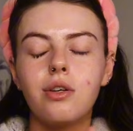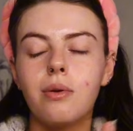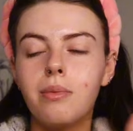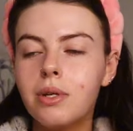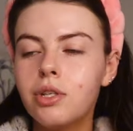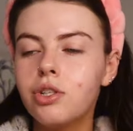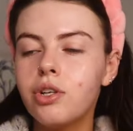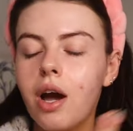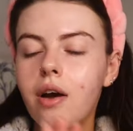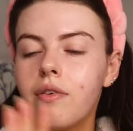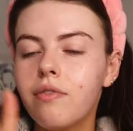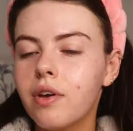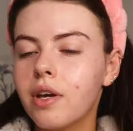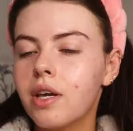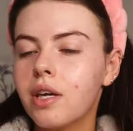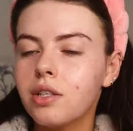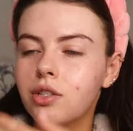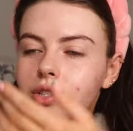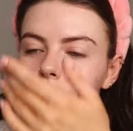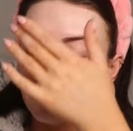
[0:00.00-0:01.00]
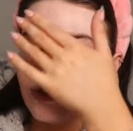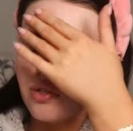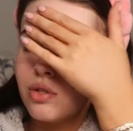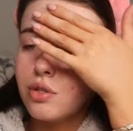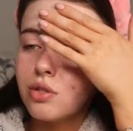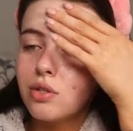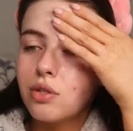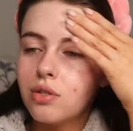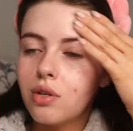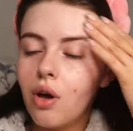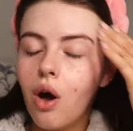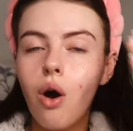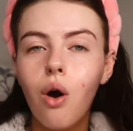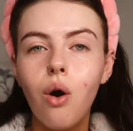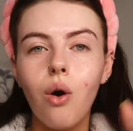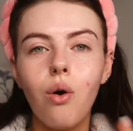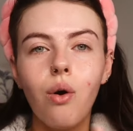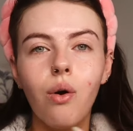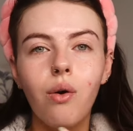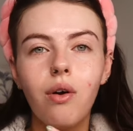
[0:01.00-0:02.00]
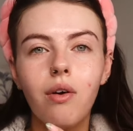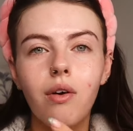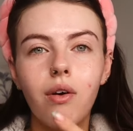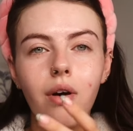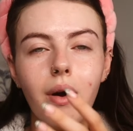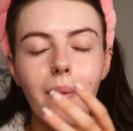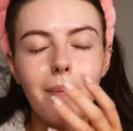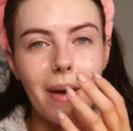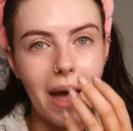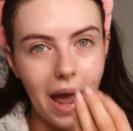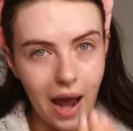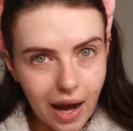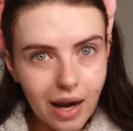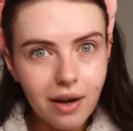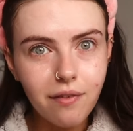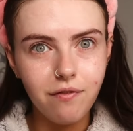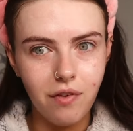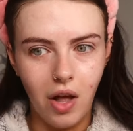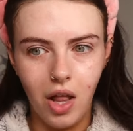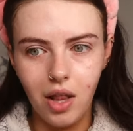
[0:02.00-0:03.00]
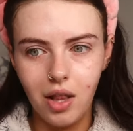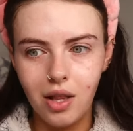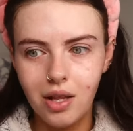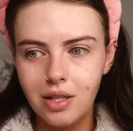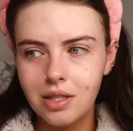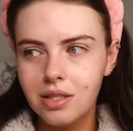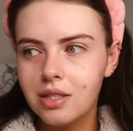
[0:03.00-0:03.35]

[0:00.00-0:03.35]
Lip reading: Dublin traffic is just so painful.